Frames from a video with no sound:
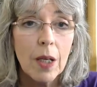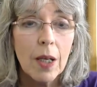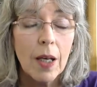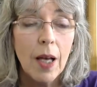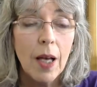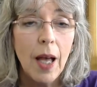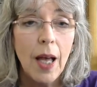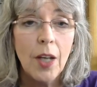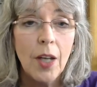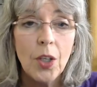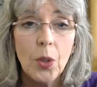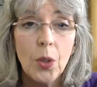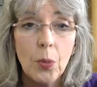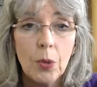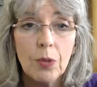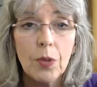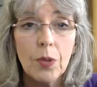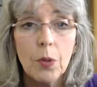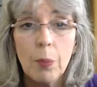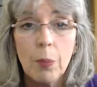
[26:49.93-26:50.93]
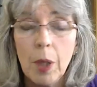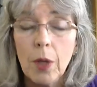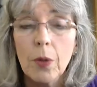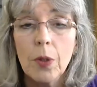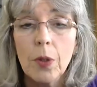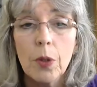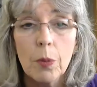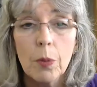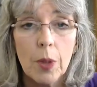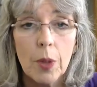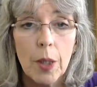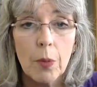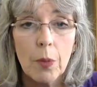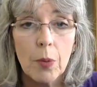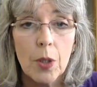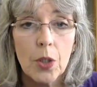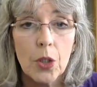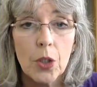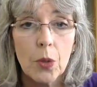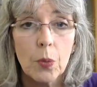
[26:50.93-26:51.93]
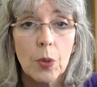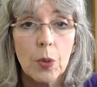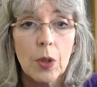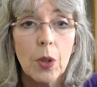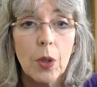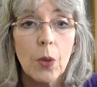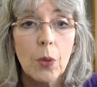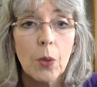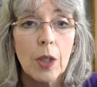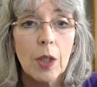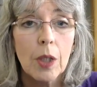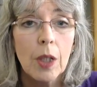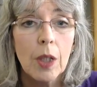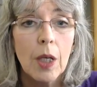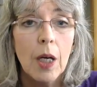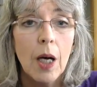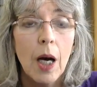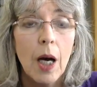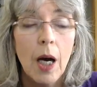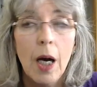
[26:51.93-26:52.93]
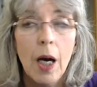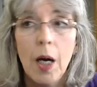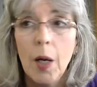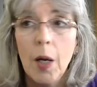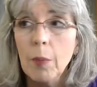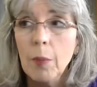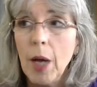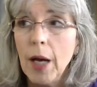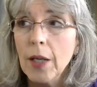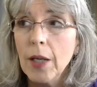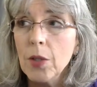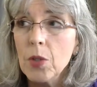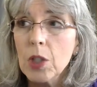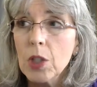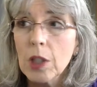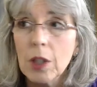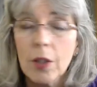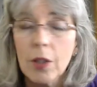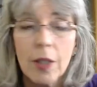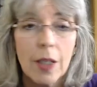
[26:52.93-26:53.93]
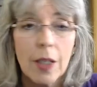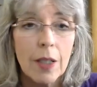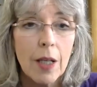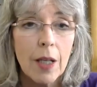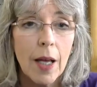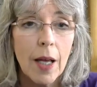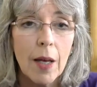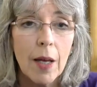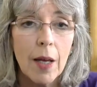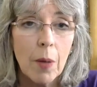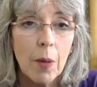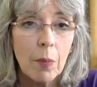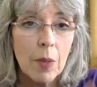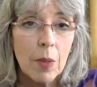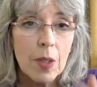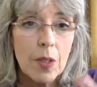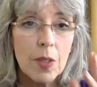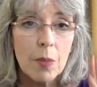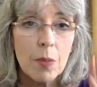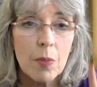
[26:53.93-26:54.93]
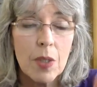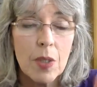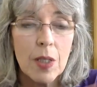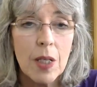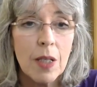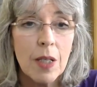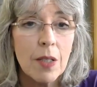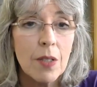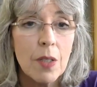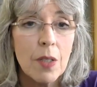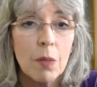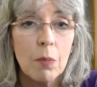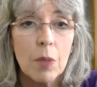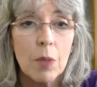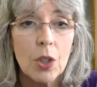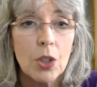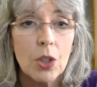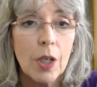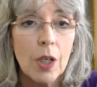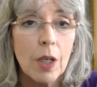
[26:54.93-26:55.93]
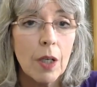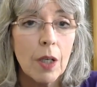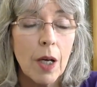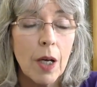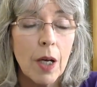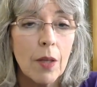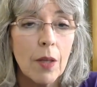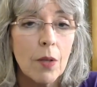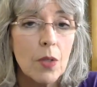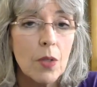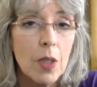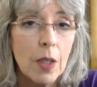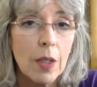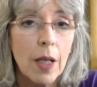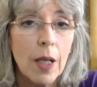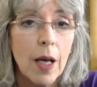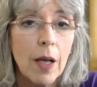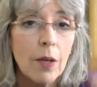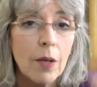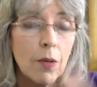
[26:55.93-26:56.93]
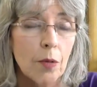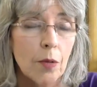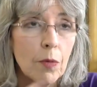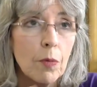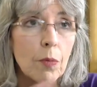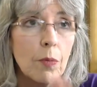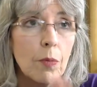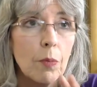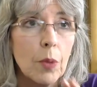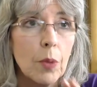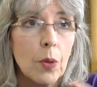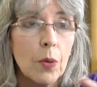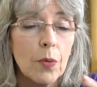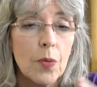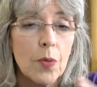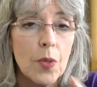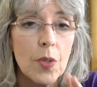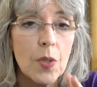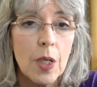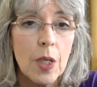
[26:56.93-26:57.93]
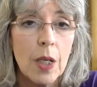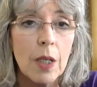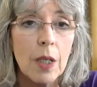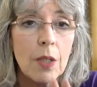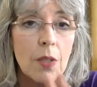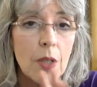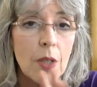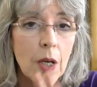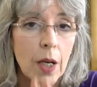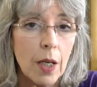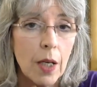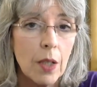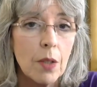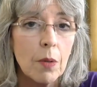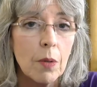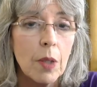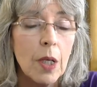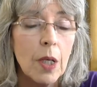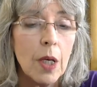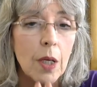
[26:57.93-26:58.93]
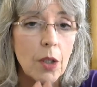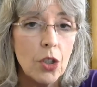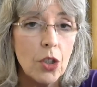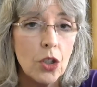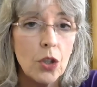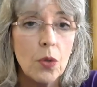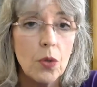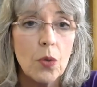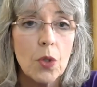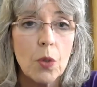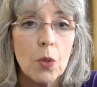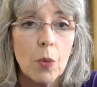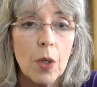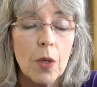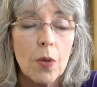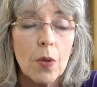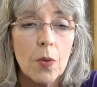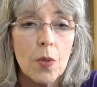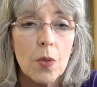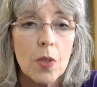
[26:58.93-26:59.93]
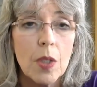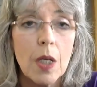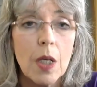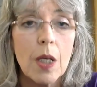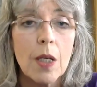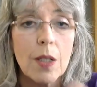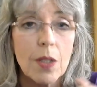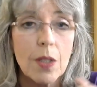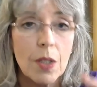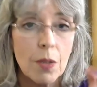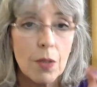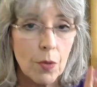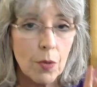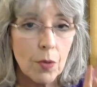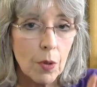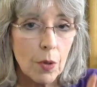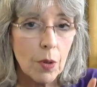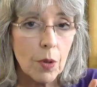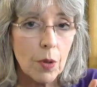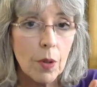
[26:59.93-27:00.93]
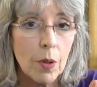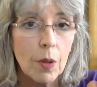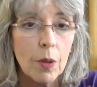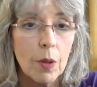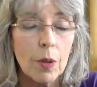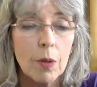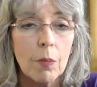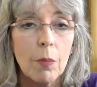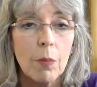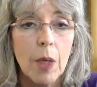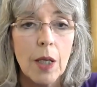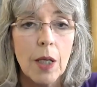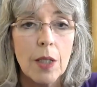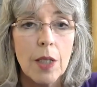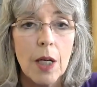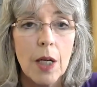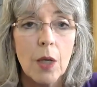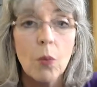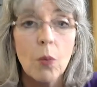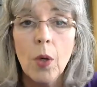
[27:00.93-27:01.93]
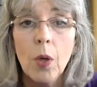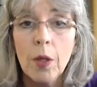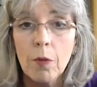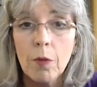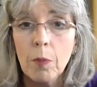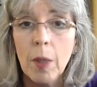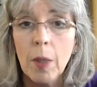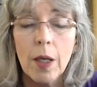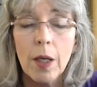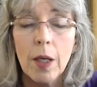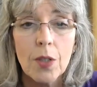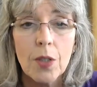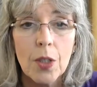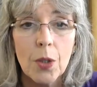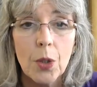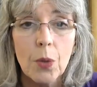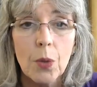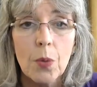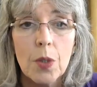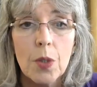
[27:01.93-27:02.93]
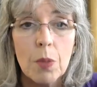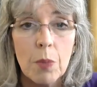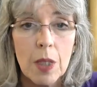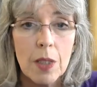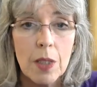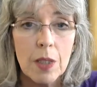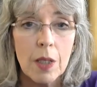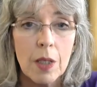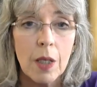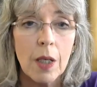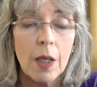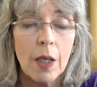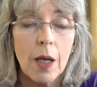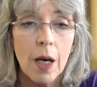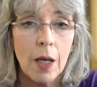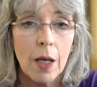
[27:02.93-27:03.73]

and you will feel better. Your blood pressure will lower. I usually I'm in some scenes in Michigan. There's a lot of beautiful scenes, and I can choose one of those scenes for meditating. One of mine, I'll tell you, is me sitting on a